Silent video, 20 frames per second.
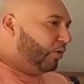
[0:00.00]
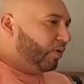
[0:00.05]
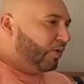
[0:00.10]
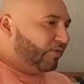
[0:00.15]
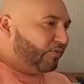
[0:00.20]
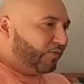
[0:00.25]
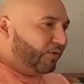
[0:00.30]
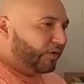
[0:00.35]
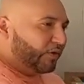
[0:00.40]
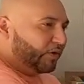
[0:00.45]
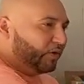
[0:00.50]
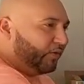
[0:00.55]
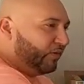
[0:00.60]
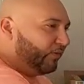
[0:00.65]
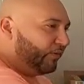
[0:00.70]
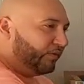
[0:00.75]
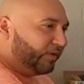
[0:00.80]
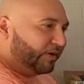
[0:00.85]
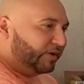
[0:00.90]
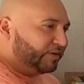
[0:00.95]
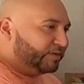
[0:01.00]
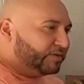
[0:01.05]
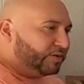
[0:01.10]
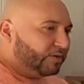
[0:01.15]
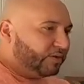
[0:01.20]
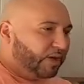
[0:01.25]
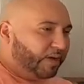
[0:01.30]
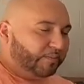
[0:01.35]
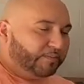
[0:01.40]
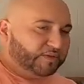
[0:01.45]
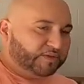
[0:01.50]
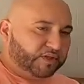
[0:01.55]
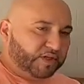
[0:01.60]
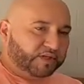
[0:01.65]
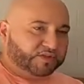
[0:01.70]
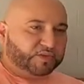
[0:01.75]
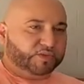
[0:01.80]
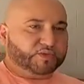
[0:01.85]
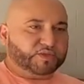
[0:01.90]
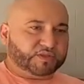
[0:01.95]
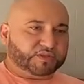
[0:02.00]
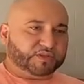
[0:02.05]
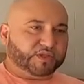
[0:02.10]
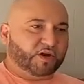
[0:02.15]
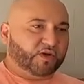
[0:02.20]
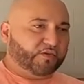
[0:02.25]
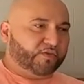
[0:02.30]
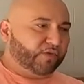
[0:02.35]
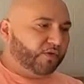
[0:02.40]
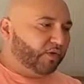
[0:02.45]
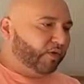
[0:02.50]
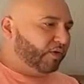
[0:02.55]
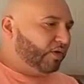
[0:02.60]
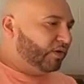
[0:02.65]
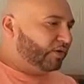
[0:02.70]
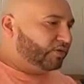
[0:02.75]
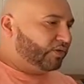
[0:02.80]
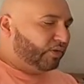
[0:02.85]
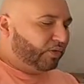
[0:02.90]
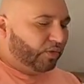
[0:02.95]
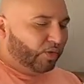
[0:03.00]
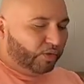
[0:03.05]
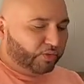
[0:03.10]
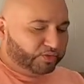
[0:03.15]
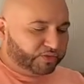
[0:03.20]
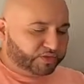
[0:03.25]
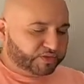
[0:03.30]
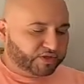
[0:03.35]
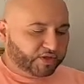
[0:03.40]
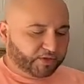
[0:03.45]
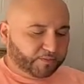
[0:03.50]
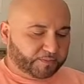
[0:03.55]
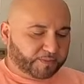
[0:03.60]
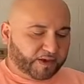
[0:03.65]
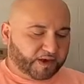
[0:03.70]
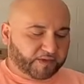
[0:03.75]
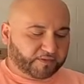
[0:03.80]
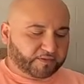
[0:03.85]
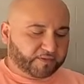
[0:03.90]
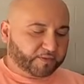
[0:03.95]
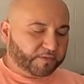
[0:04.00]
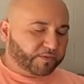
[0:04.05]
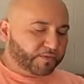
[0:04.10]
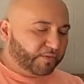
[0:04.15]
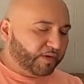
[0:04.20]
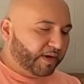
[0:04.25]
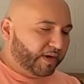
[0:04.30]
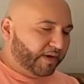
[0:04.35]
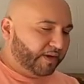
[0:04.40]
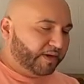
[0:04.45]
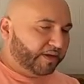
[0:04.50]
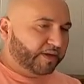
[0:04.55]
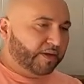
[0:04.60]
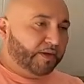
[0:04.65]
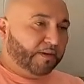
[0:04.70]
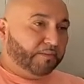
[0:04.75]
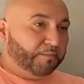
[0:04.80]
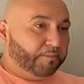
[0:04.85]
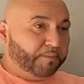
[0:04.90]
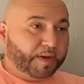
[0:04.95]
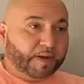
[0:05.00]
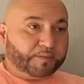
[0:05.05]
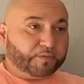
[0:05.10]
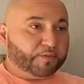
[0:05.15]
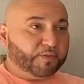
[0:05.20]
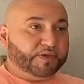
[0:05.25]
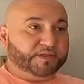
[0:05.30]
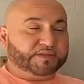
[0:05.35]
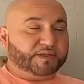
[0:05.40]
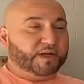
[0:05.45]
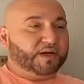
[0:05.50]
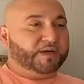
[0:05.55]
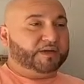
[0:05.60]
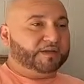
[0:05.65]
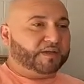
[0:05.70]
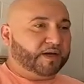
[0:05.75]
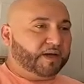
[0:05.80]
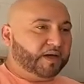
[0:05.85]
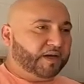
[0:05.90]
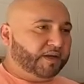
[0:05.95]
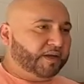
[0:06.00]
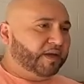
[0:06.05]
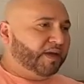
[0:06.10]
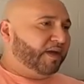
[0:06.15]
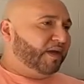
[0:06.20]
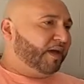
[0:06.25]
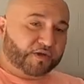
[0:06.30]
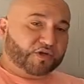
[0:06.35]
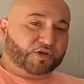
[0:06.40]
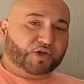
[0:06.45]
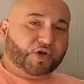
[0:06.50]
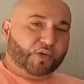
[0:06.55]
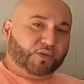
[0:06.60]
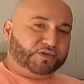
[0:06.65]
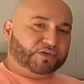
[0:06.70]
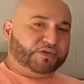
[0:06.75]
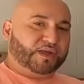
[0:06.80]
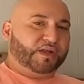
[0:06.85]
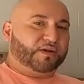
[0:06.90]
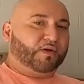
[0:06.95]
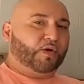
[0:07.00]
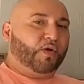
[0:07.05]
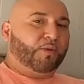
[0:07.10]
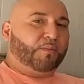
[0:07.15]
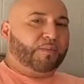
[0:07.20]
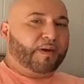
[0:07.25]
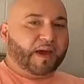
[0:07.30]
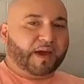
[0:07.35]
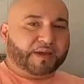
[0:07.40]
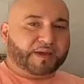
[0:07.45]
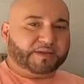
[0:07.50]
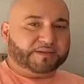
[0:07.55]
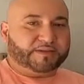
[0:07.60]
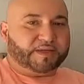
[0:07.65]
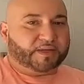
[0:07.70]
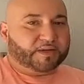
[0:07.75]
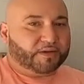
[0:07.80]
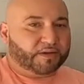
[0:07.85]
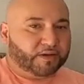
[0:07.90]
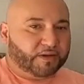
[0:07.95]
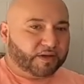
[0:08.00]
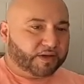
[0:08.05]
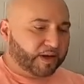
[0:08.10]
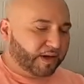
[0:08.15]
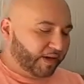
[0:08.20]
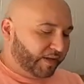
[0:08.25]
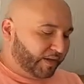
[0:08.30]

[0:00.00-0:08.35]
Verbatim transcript: or vertical for Instagram just with your cell phone. Don't hold yourself back from creating memories online and you could always then go back and take a look